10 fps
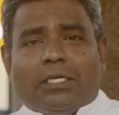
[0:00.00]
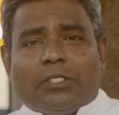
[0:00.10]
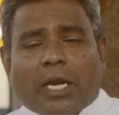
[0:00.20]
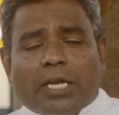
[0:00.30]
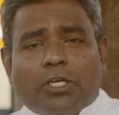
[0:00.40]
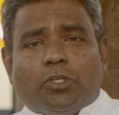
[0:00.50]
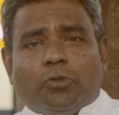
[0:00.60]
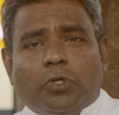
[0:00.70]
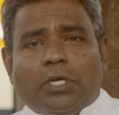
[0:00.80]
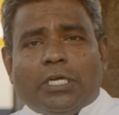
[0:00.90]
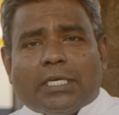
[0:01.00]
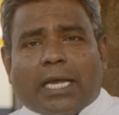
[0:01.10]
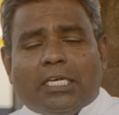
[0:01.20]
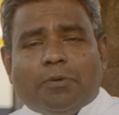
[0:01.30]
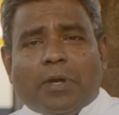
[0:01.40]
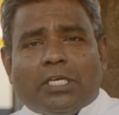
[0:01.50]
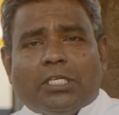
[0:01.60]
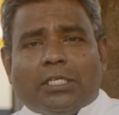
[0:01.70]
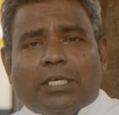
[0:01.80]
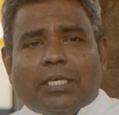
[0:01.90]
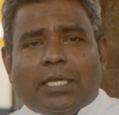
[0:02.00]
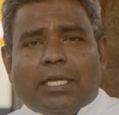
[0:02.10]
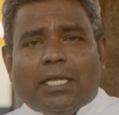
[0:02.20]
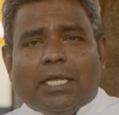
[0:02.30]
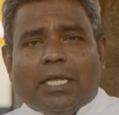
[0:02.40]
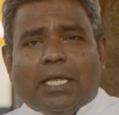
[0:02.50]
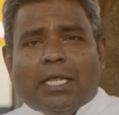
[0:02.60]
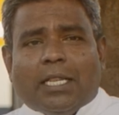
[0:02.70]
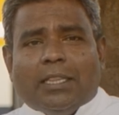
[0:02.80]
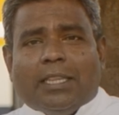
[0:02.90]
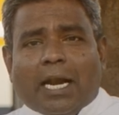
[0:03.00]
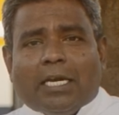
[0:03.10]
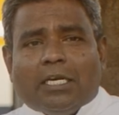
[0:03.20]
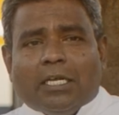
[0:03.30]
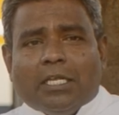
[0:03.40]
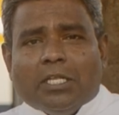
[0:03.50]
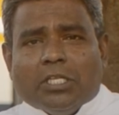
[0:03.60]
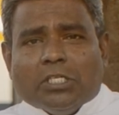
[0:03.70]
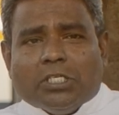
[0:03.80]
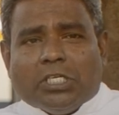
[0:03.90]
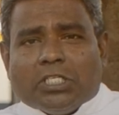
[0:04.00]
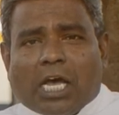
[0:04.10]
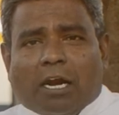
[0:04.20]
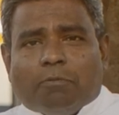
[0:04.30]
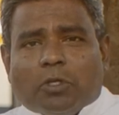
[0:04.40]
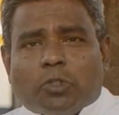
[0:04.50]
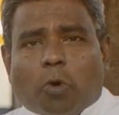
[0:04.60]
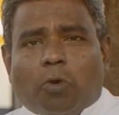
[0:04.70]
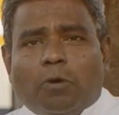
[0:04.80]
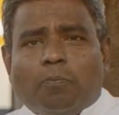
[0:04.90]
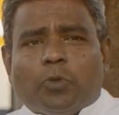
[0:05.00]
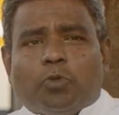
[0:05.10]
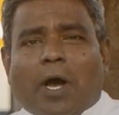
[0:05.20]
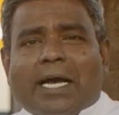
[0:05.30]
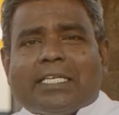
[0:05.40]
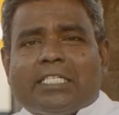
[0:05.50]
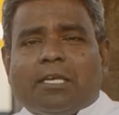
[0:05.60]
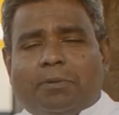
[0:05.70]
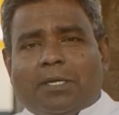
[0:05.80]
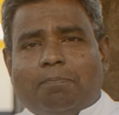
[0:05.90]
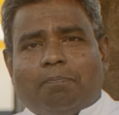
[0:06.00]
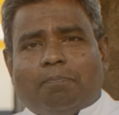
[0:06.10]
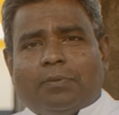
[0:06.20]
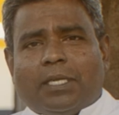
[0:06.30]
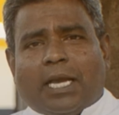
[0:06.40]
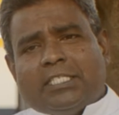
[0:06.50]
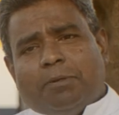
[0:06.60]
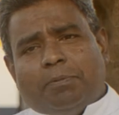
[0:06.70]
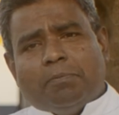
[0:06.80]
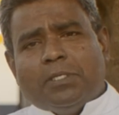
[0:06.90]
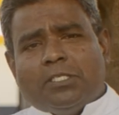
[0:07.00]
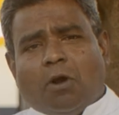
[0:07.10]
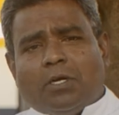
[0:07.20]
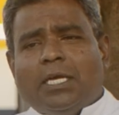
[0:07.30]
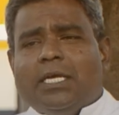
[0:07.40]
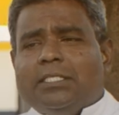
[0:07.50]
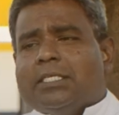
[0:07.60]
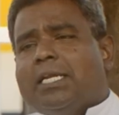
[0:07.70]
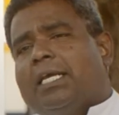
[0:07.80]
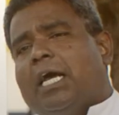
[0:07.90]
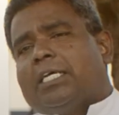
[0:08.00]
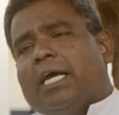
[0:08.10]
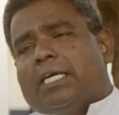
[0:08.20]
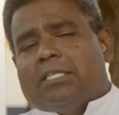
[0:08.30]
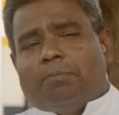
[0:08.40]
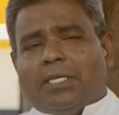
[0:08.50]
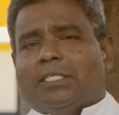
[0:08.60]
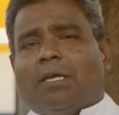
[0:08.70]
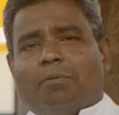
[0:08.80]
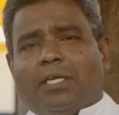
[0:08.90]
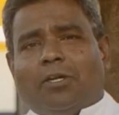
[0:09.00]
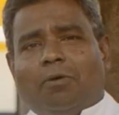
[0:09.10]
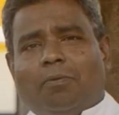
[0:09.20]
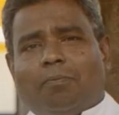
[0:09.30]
Trying to cultivate that desire of the soul to accepting. Accepting means not just like accepting something, you know.